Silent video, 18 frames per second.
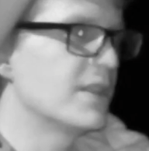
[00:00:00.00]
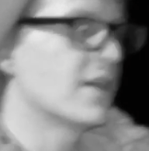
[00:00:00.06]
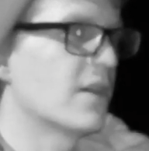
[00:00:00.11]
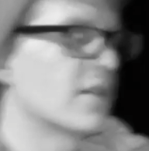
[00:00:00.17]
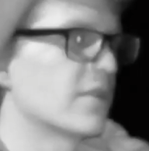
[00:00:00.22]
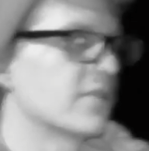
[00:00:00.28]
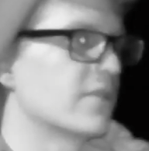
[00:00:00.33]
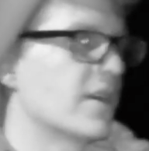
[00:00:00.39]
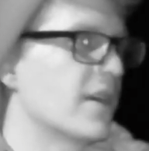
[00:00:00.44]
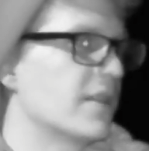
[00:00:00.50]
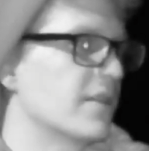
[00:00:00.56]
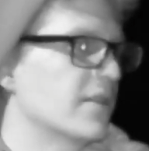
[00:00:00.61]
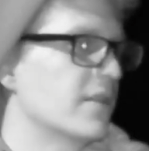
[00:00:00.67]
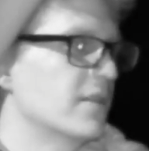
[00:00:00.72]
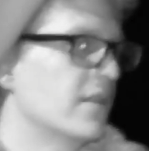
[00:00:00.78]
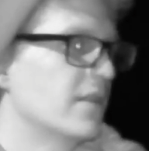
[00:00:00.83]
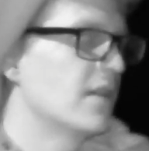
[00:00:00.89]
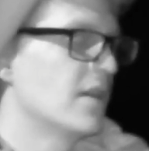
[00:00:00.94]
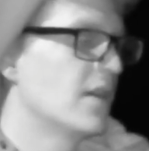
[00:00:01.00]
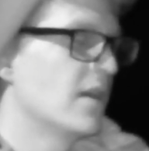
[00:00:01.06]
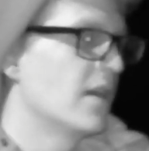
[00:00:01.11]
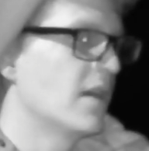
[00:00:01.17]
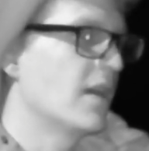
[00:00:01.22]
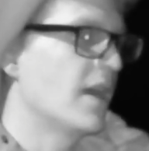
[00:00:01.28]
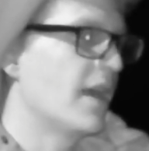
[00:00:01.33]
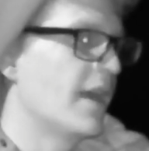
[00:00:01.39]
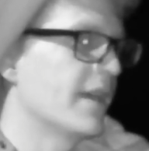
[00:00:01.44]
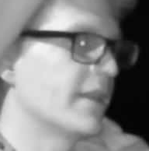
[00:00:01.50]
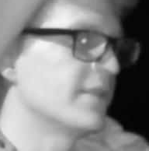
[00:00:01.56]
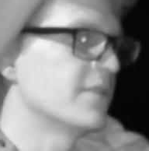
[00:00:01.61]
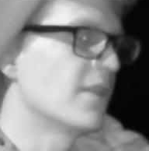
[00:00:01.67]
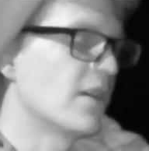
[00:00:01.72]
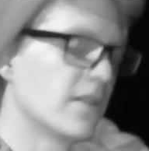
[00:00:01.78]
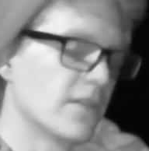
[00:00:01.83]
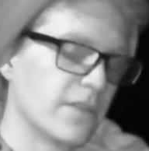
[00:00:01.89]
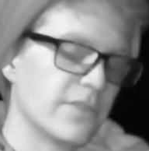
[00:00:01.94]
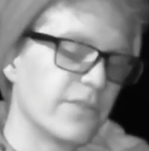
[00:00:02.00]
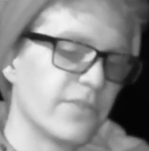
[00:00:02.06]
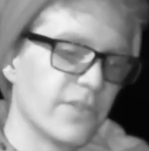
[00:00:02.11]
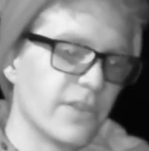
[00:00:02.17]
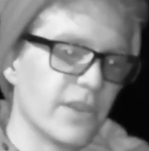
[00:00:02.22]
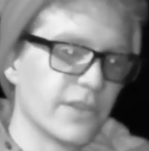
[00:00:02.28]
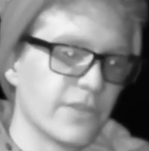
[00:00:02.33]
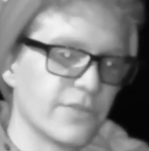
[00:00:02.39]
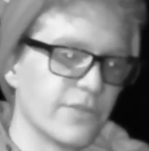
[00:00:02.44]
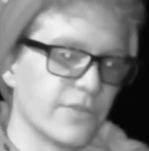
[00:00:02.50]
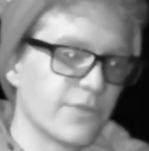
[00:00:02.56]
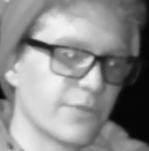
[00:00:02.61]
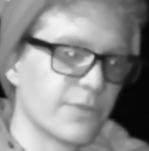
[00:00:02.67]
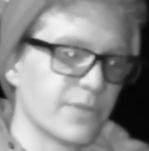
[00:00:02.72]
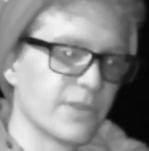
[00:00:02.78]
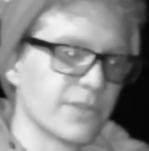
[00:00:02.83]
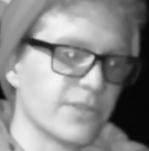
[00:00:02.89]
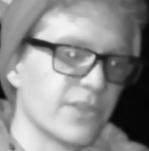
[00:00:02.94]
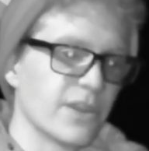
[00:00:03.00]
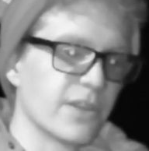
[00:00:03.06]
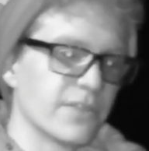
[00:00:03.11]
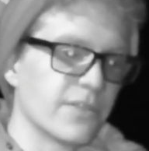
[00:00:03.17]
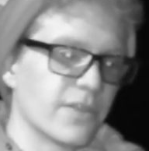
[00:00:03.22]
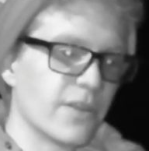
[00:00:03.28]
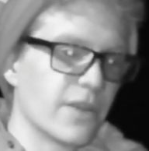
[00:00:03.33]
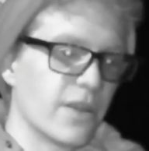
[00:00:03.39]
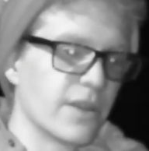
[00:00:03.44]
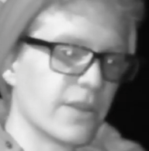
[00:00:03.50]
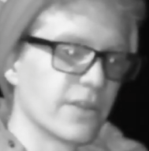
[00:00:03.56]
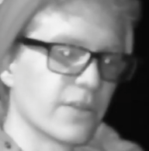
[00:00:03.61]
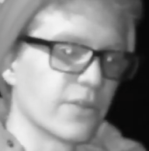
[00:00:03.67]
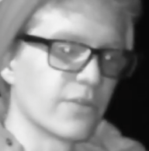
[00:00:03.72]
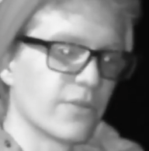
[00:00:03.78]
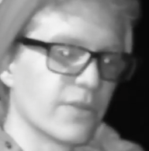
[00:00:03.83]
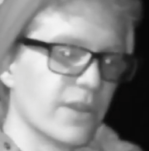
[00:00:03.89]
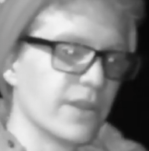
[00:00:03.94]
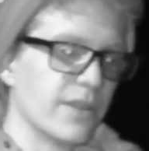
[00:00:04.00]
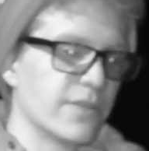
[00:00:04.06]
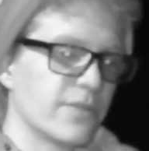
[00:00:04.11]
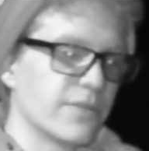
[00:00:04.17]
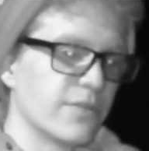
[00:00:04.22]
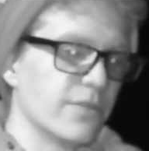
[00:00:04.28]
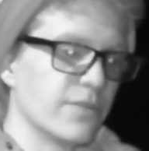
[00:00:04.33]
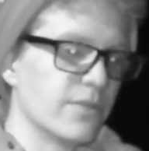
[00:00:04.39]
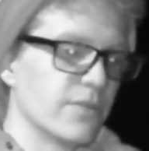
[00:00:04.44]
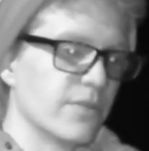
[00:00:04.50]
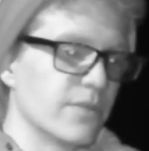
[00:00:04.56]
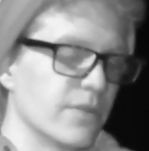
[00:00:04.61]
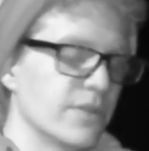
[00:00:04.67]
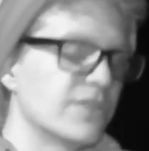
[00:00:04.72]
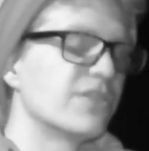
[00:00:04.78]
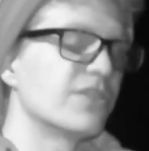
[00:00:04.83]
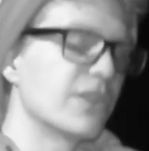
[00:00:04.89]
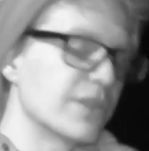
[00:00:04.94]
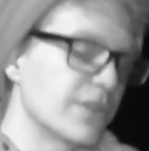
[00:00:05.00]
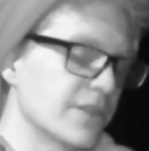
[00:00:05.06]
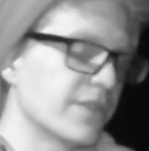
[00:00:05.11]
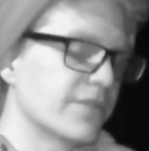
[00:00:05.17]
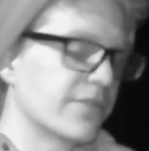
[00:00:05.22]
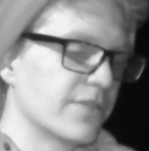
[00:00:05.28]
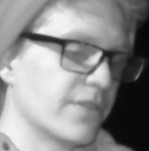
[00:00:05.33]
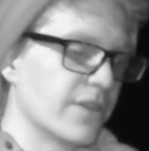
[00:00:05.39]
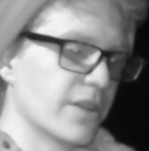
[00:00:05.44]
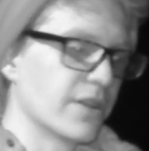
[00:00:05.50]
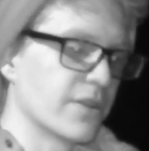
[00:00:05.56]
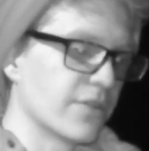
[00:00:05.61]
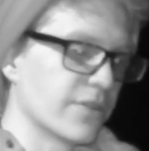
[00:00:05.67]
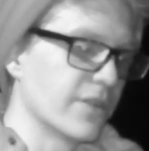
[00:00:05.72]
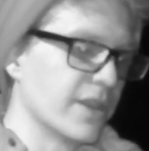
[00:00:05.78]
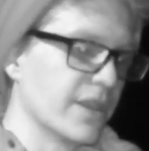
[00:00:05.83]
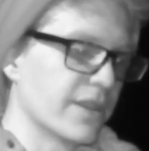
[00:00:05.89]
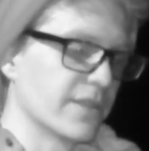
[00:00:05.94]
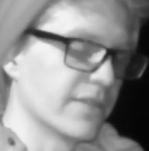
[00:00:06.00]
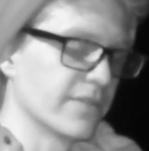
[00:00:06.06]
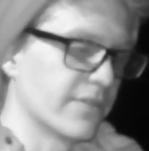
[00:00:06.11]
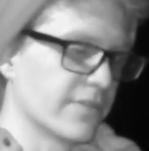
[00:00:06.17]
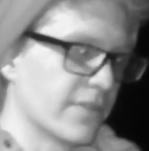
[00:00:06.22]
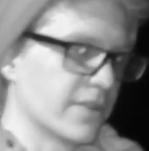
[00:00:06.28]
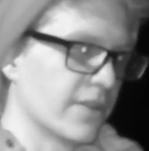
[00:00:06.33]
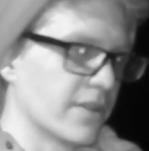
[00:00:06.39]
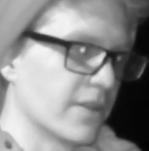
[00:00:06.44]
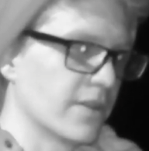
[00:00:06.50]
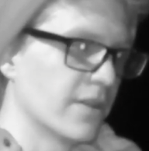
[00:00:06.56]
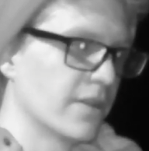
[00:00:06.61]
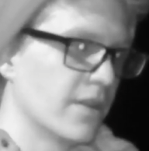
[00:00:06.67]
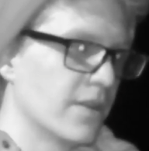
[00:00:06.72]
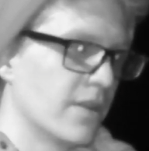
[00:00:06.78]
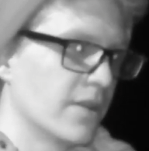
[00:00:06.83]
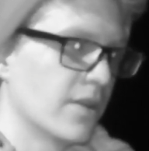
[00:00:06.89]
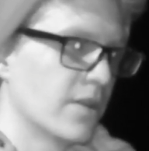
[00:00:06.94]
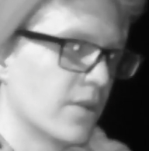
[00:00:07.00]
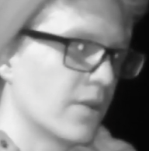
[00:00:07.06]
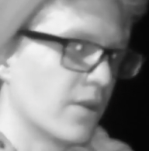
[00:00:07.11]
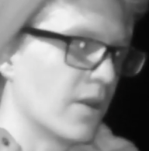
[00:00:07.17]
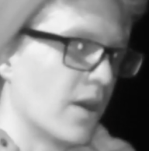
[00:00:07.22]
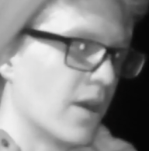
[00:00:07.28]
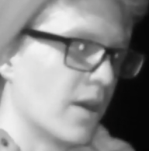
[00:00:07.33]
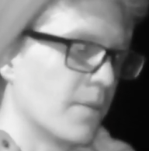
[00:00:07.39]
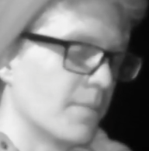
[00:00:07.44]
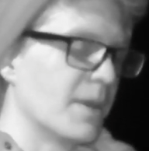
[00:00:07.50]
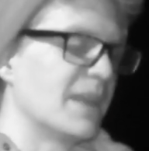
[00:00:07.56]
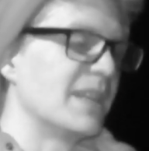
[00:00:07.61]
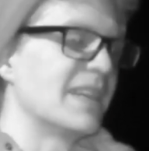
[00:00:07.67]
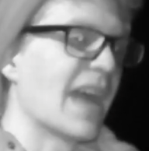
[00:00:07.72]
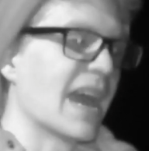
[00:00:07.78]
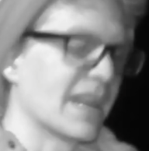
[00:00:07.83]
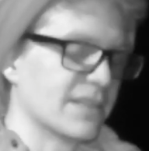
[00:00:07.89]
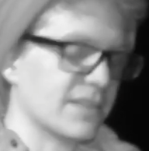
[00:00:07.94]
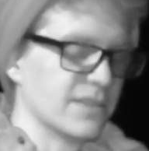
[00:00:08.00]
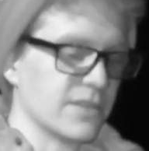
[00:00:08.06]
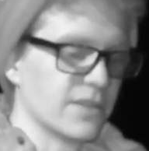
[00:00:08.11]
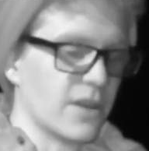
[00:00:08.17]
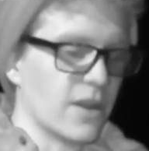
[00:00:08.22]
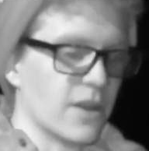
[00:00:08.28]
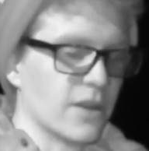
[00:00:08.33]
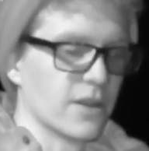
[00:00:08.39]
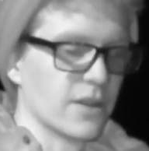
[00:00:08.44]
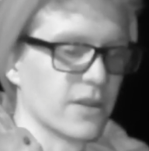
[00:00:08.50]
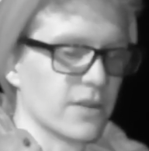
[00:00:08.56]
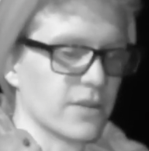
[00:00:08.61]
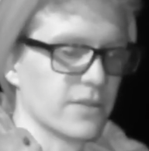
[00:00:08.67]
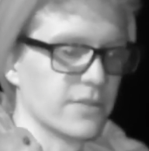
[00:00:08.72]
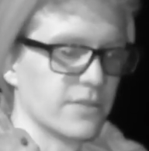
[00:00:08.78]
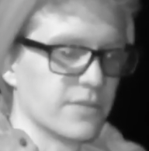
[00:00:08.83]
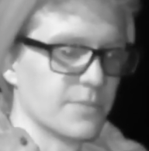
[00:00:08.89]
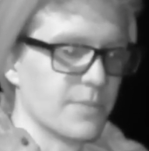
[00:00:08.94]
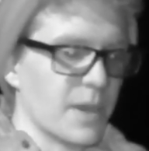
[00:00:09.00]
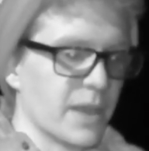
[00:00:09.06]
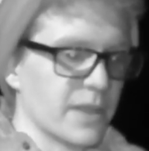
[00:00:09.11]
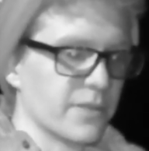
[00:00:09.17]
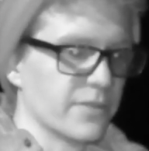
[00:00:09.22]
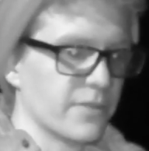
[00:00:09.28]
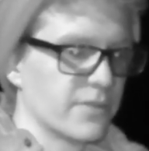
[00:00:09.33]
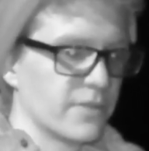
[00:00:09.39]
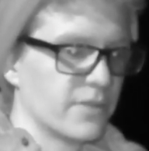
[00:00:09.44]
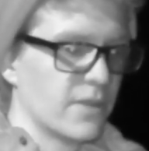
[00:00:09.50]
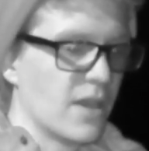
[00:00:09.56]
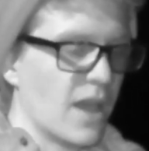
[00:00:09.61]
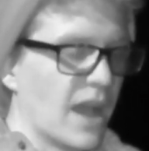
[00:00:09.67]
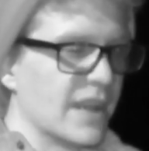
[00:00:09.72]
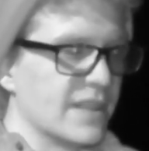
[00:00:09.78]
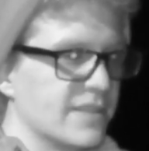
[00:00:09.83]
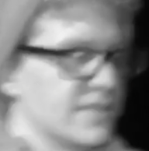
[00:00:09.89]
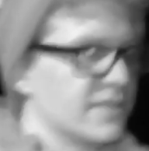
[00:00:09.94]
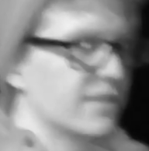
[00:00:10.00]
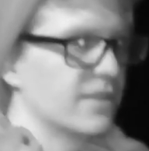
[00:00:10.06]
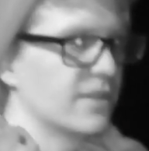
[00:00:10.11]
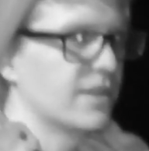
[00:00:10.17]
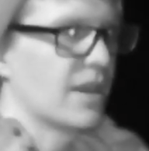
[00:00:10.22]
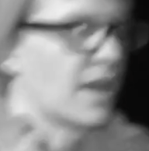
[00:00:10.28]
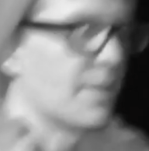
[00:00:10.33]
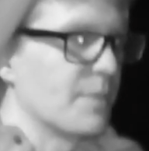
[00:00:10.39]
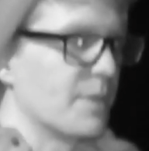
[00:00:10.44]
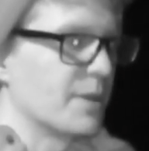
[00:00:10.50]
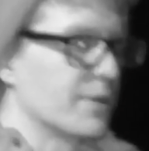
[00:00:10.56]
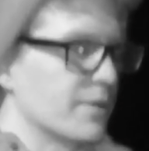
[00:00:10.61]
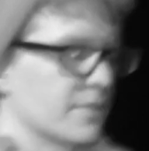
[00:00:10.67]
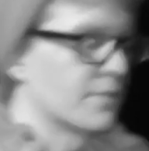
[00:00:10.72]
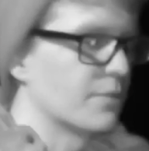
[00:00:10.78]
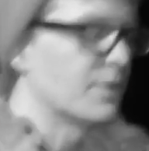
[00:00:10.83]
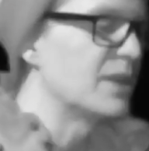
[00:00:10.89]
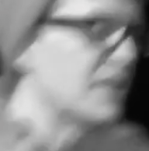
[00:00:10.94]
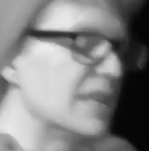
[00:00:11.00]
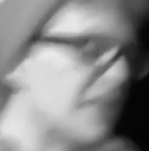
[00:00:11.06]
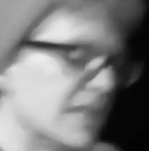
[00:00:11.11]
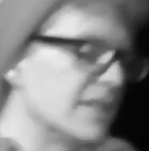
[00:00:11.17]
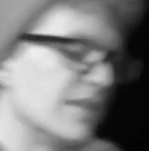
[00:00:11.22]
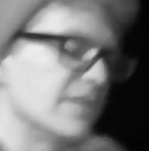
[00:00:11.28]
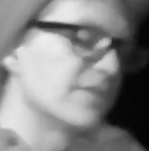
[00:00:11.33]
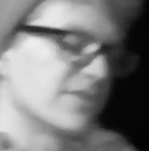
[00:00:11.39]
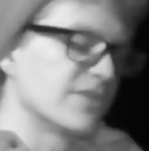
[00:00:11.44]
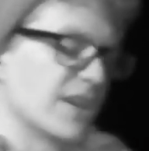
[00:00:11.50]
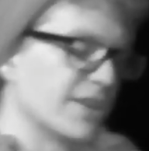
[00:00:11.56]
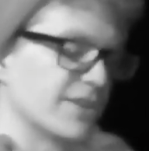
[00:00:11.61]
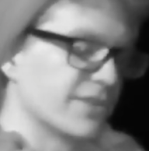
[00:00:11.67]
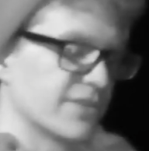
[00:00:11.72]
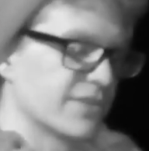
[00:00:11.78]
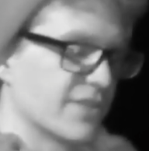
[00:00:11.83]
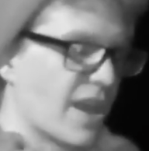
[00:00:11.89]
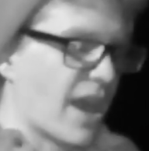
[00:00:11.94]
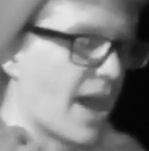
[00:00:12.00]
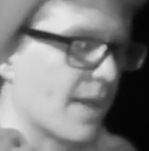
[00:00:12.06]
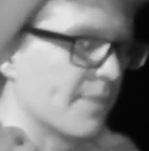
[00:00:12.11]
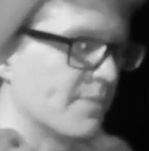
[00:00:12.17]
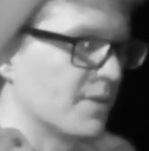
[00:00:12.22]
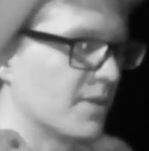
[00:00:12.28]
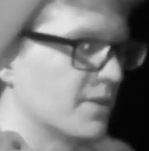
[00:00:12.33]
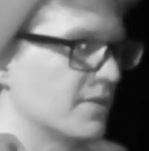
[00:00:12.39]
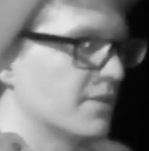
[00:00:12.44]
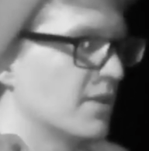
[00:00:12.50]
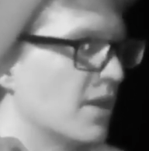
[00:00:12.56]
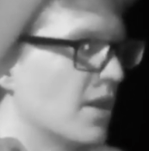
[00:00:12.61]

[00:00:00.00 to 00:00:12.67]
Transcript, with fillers: our letter acknowledge the issues with the shelter and agree to seriously agree and consider um, enacting our demands. Ideally, I mean, we need these changes to happen.